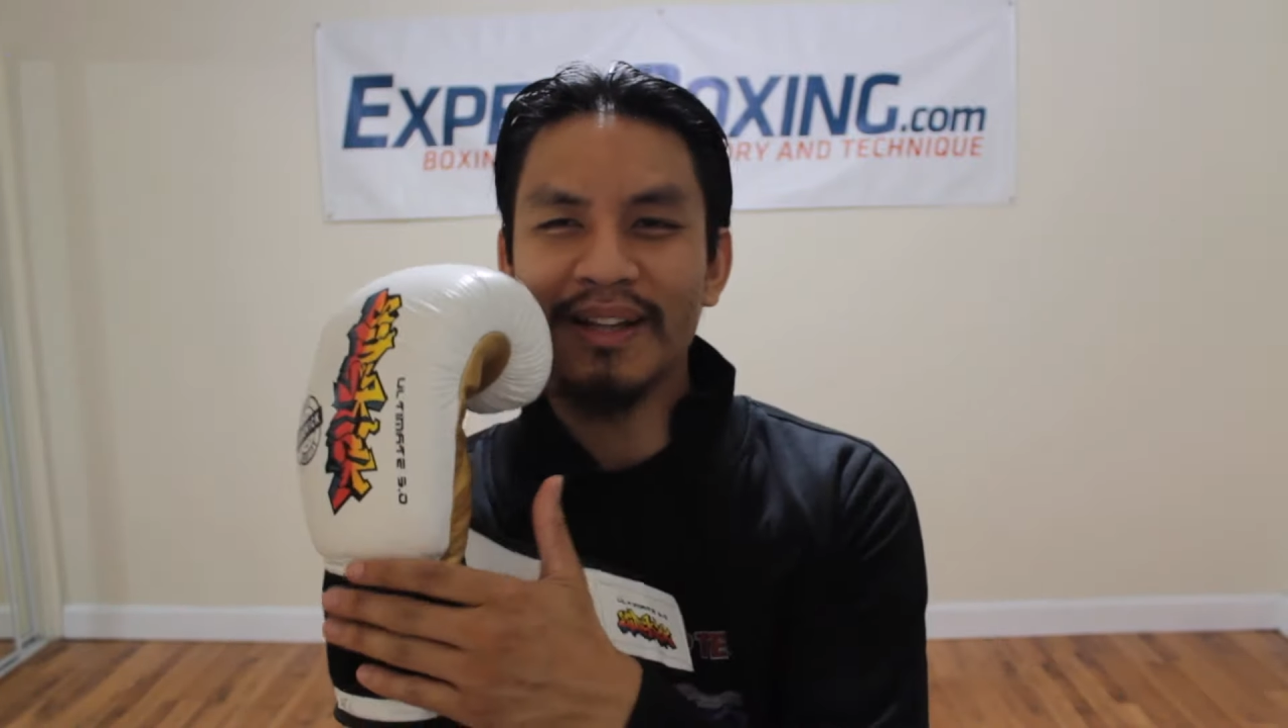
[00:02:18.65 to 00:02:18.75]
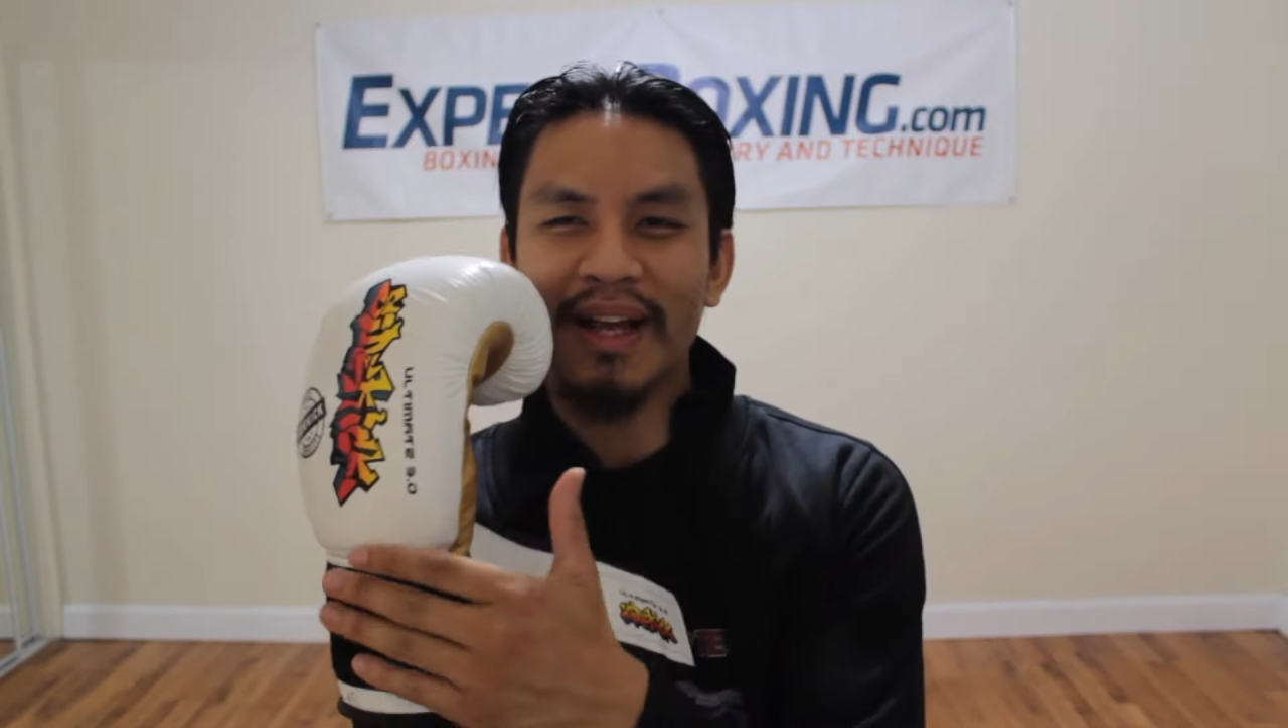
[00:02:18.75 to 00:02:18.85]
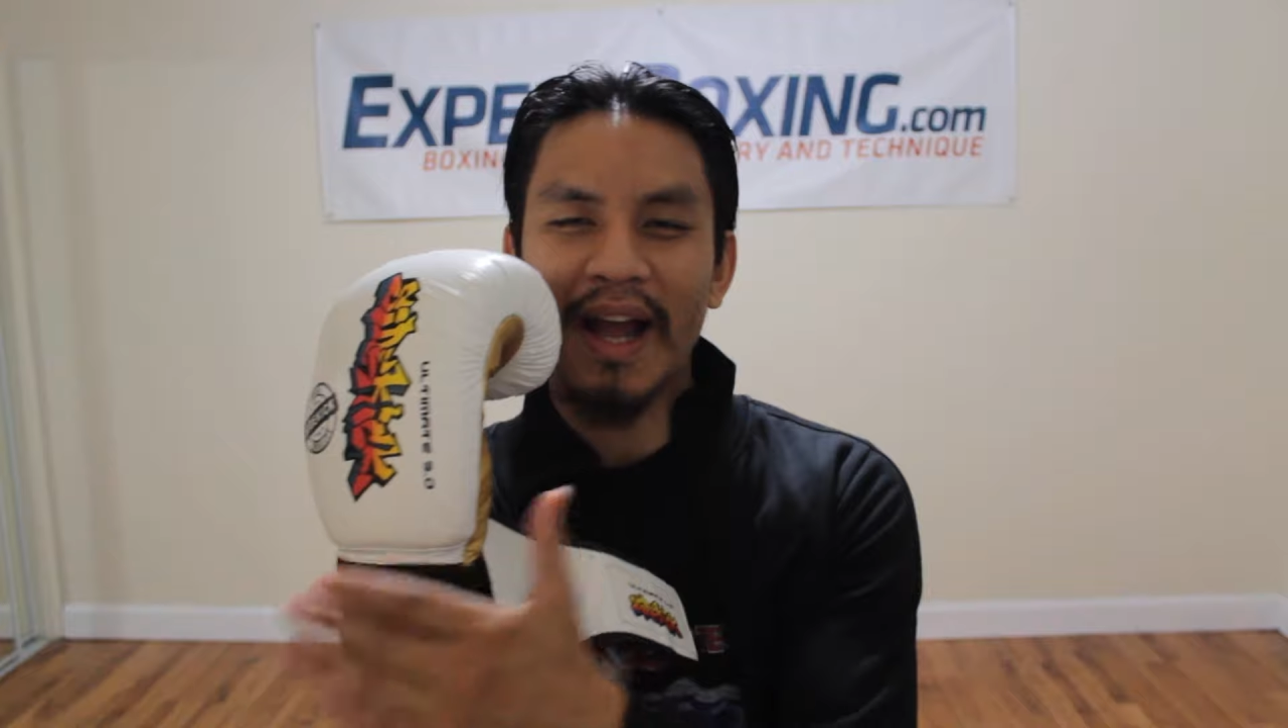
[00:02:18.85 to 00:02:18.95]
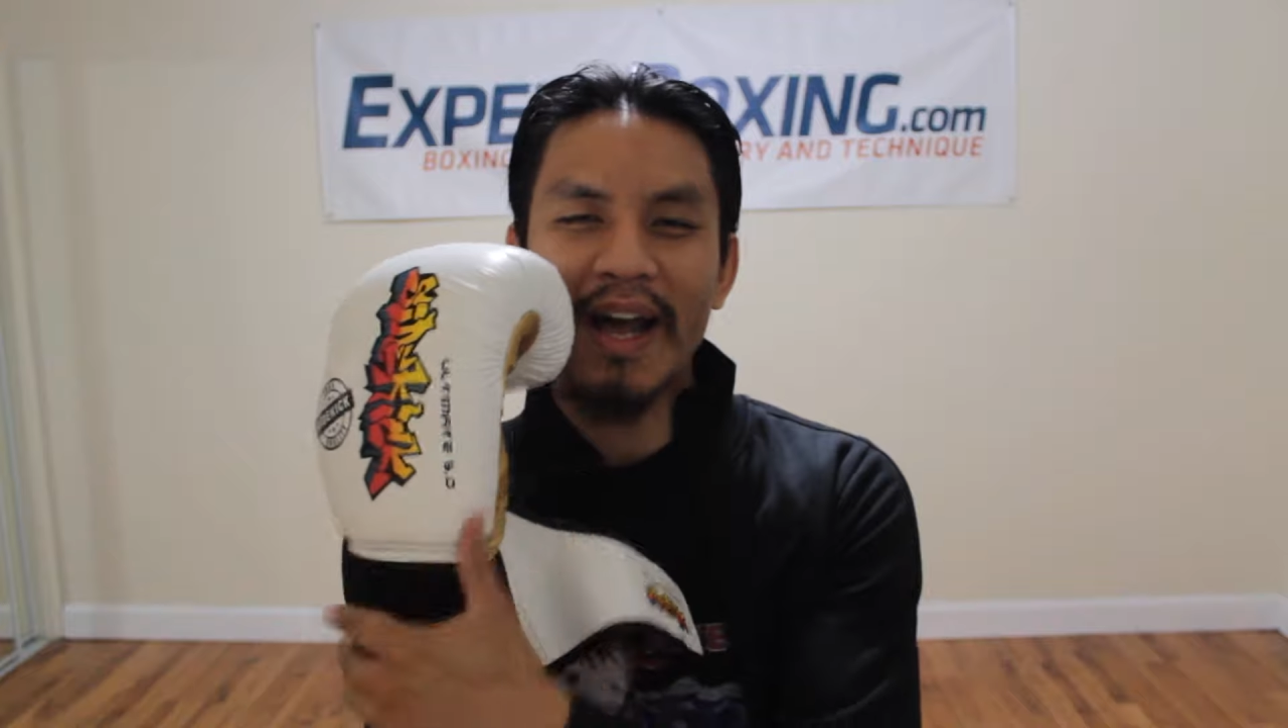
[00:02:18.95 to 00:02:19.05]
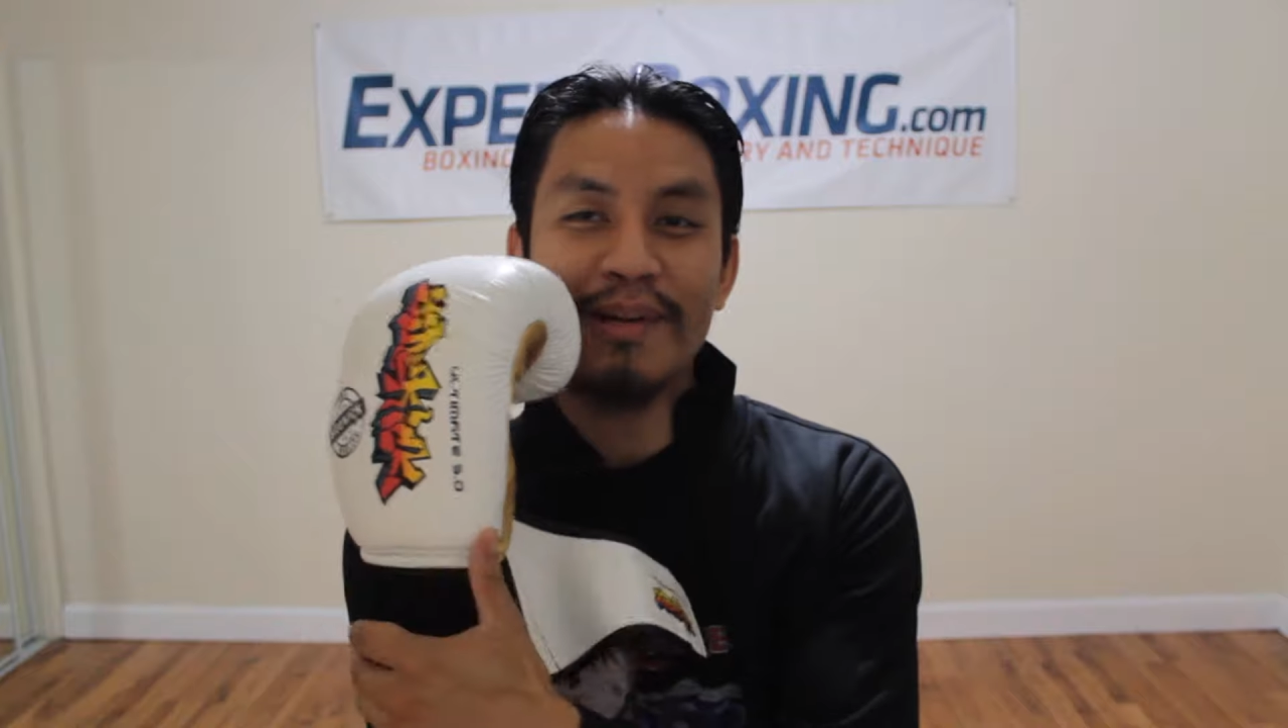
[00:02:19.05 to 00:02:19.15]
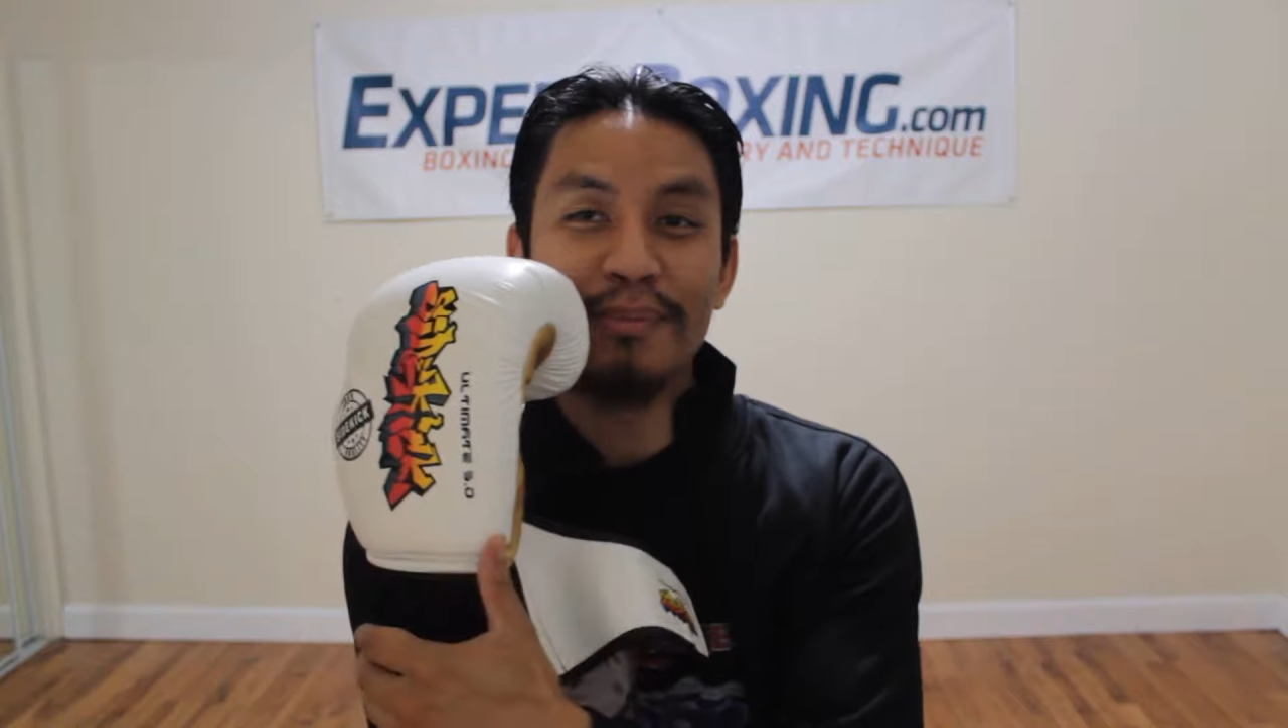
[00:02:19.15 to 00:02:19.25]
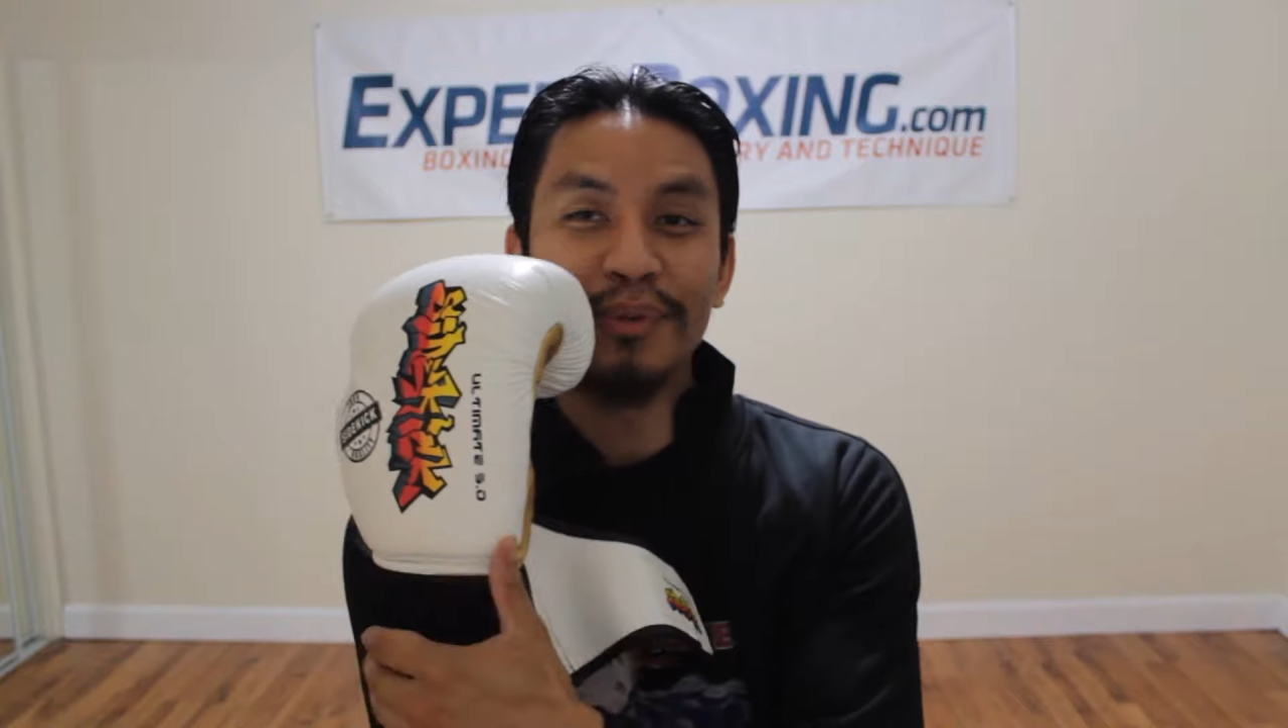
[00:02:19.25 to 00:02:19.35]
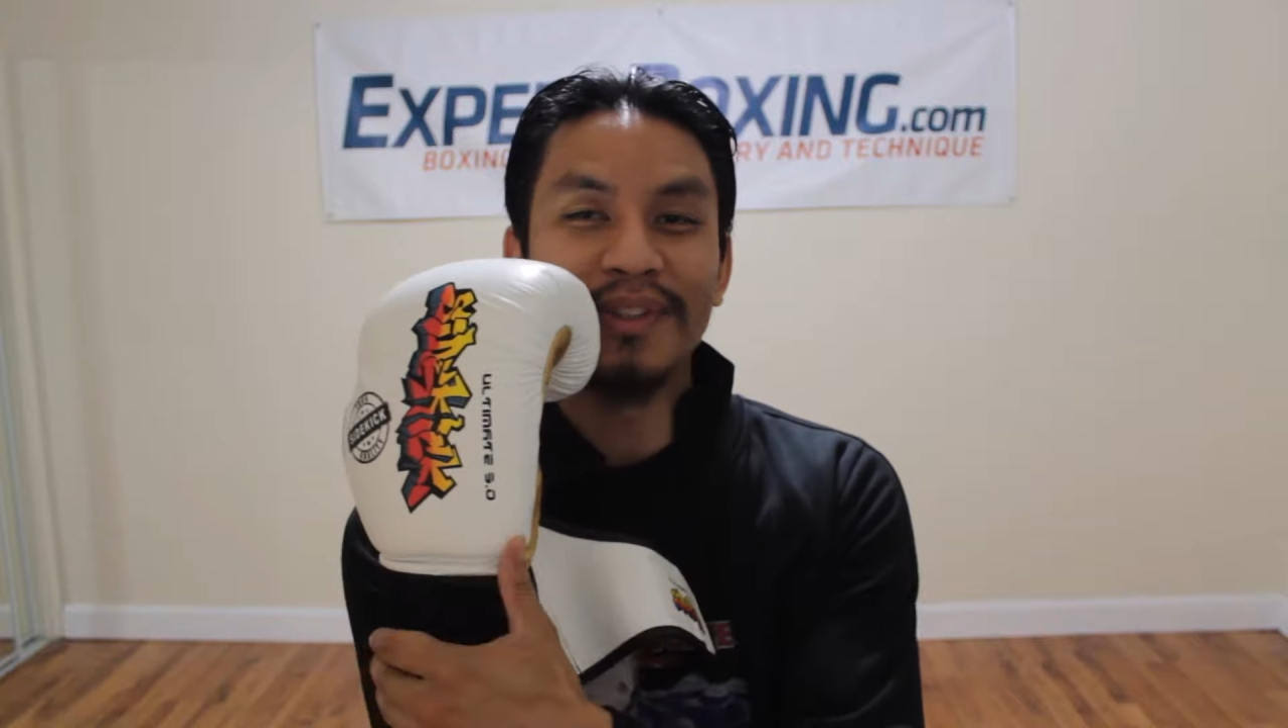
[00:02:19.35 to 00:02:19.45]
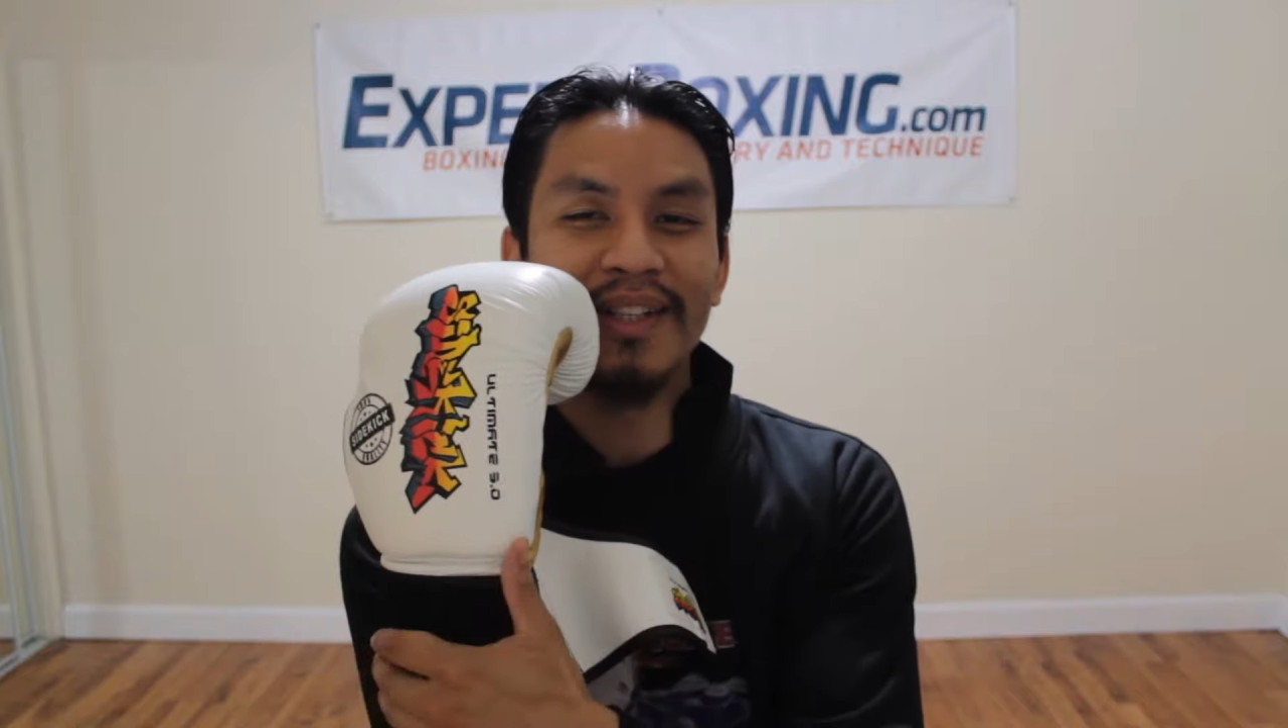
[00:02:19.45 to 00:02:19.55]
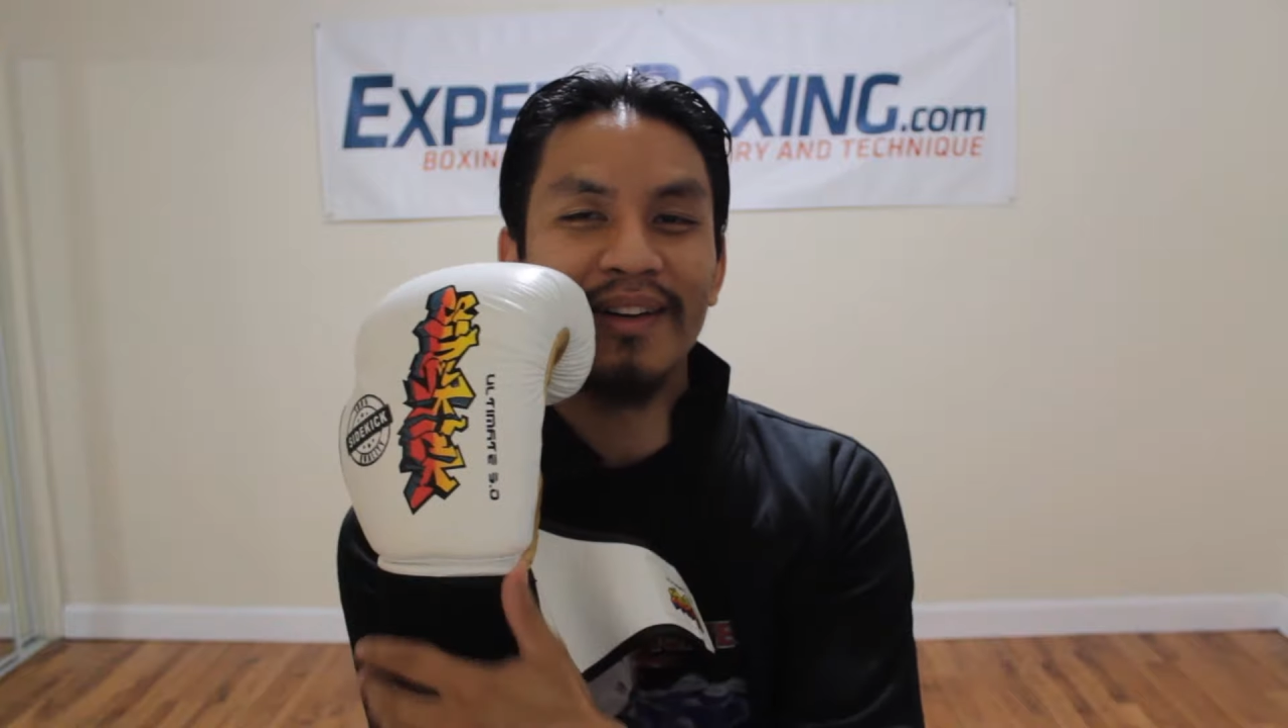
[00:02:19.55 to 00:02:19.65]
like
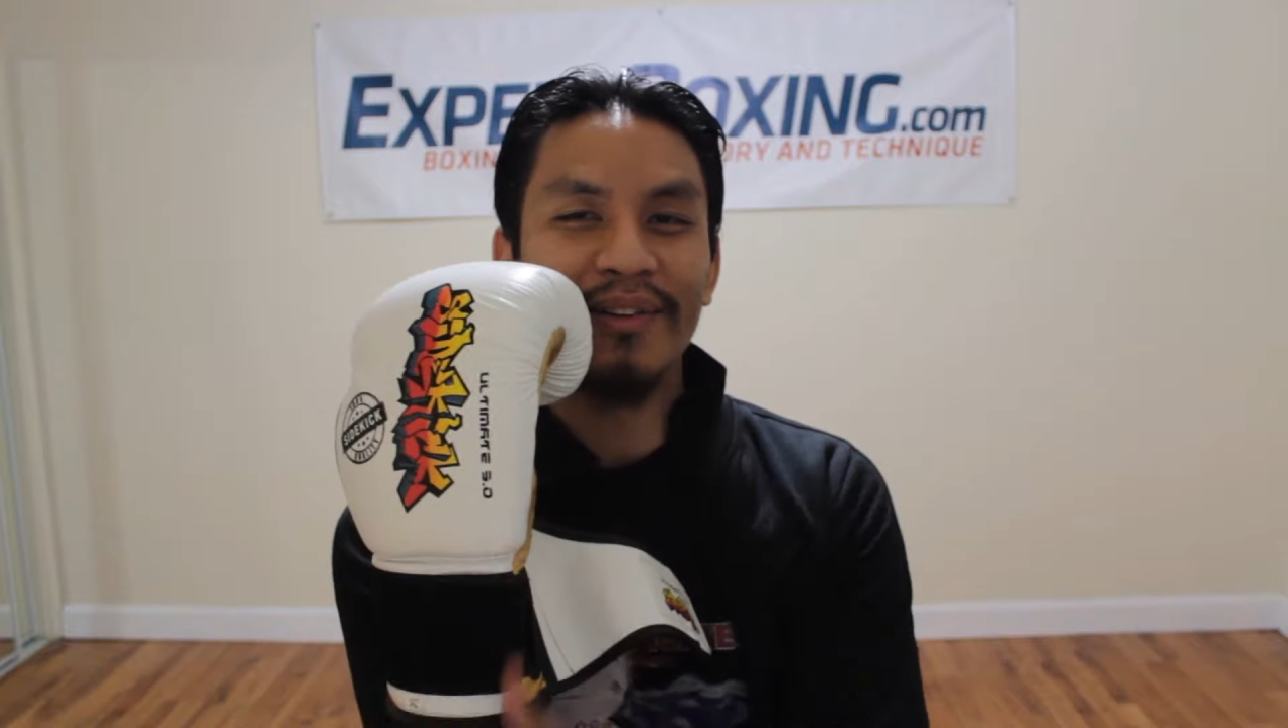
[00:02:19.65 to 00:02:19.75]
Hayabusa